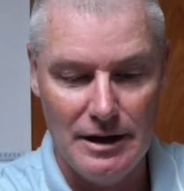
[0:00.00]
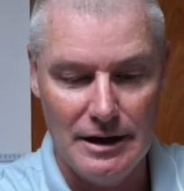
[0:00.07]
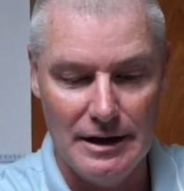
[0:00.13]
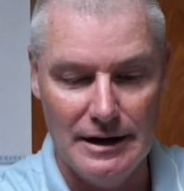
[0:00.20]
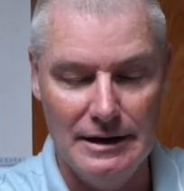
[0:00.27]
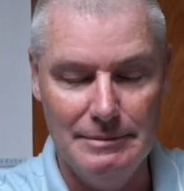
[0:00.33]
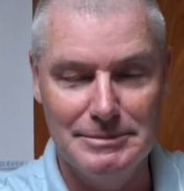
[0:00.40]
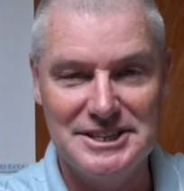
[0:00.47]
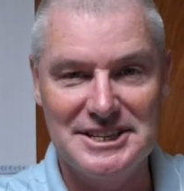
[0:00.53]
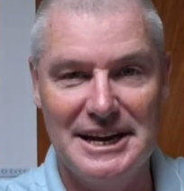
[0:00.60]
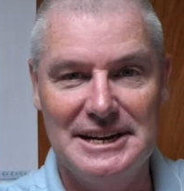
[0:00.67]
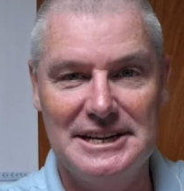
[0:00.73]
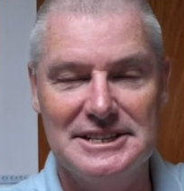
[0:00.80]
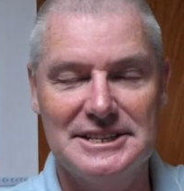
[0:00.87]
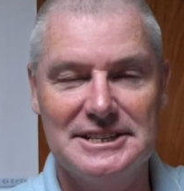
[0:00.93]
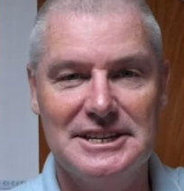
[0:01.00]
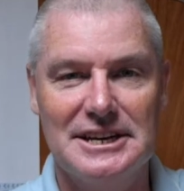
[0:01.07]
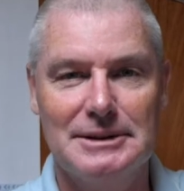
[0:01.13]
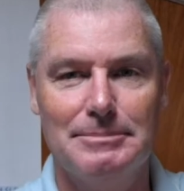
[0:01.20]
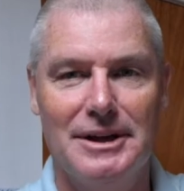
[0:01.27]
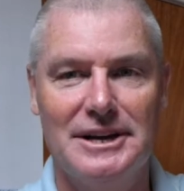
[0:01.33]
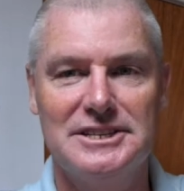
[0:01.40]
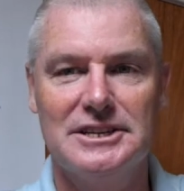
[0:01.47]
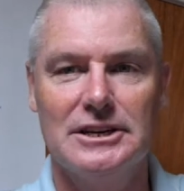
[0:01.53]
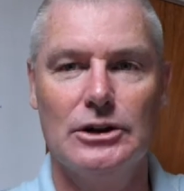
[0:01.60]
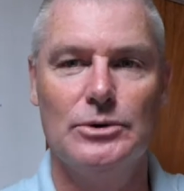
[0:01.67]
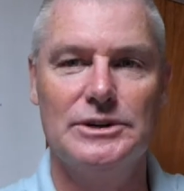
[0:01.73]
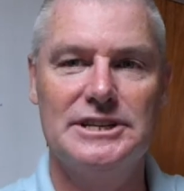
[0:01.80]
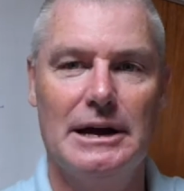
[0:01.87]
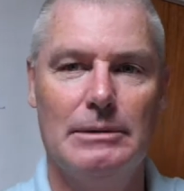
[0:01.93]
Mercedes in second place, and
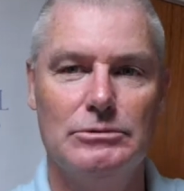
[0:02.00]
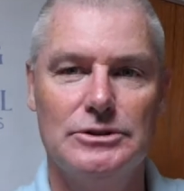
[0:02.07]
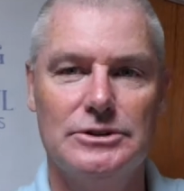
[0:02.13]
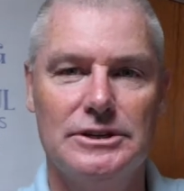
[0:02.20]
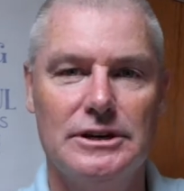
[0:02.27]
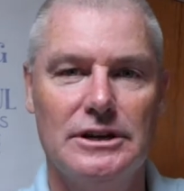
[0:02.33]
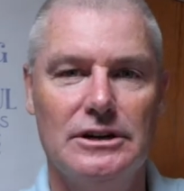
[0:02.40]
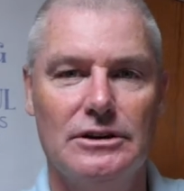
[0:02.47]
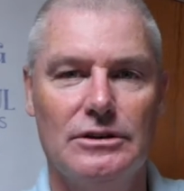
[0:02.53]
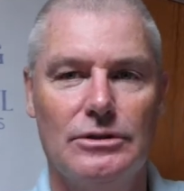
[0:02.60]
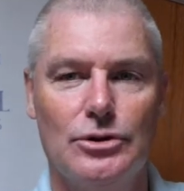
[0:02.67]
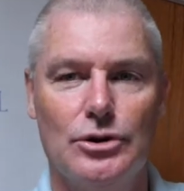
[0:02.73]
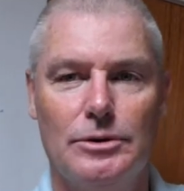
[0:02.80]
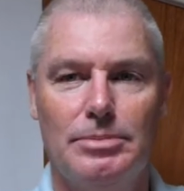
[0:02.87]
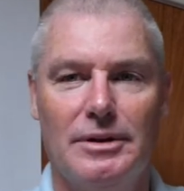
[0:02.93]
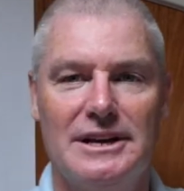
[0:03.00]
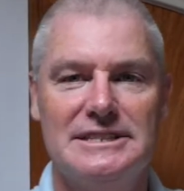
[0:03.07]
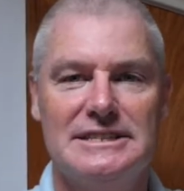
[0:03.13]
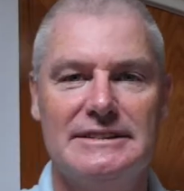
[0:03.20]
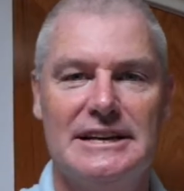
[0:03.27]
Lewis Hamilton in third place.